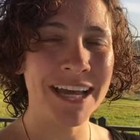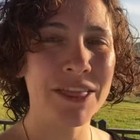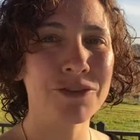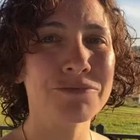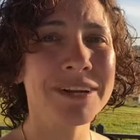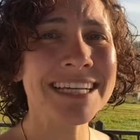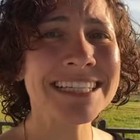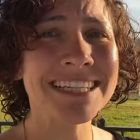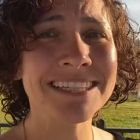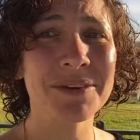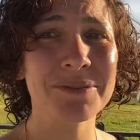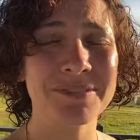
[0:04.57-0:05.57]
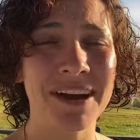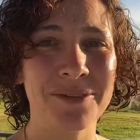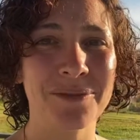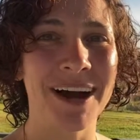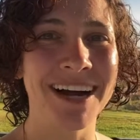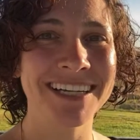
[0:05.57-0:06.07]
and the reason it's a
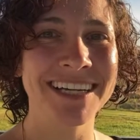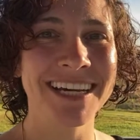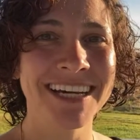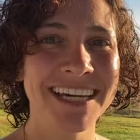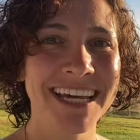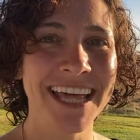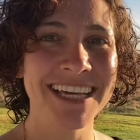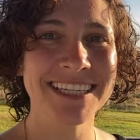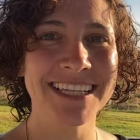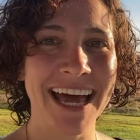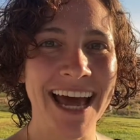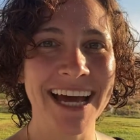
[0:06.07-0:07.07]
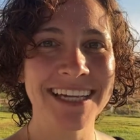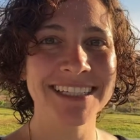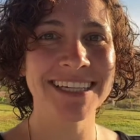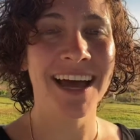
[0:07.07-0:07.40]
run walk is that